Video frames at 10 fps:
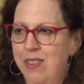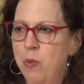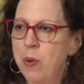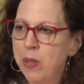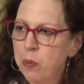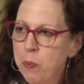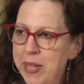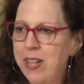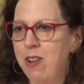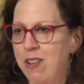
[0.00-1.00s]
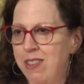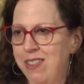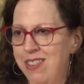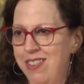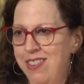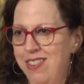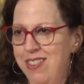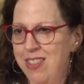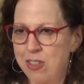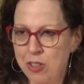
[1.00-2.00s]
What are we called
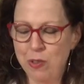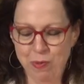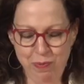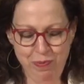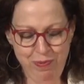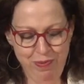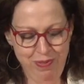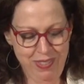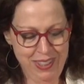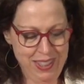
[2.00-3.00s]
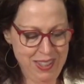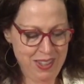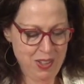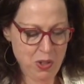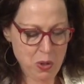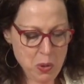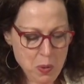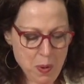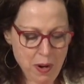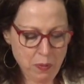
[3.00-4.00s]
to do?
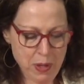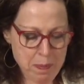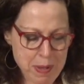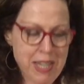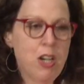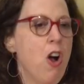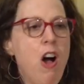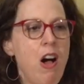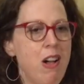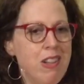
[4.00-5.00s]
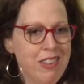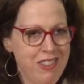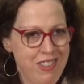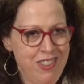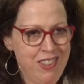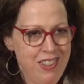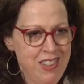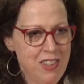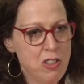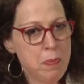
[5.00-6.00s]
Who are we being called
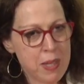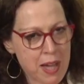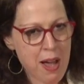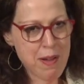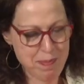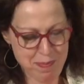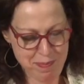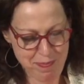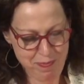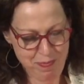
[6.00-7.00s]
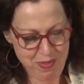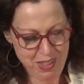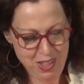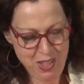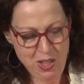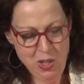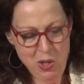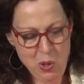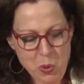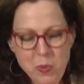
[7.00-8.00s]
to become?
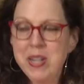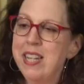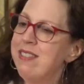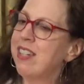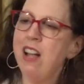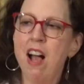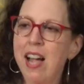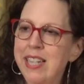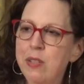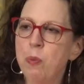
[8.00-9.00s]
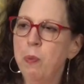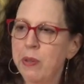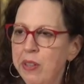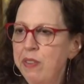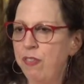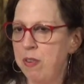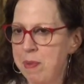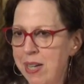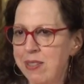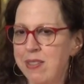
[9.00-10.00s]
Who needs a kind word from
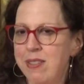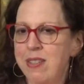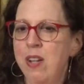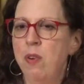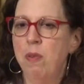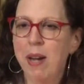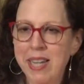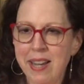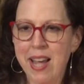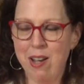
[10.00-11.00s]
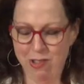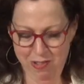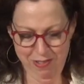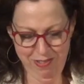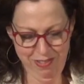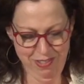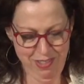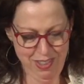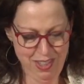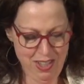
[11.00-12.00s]
us right now?
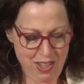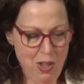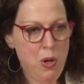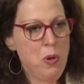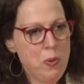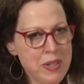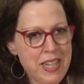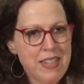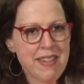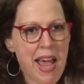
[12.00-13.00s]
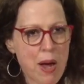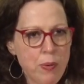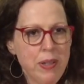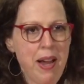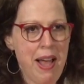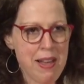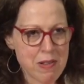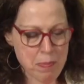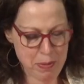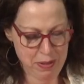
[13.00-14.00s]
Who needs our
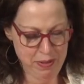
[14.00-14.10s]
help?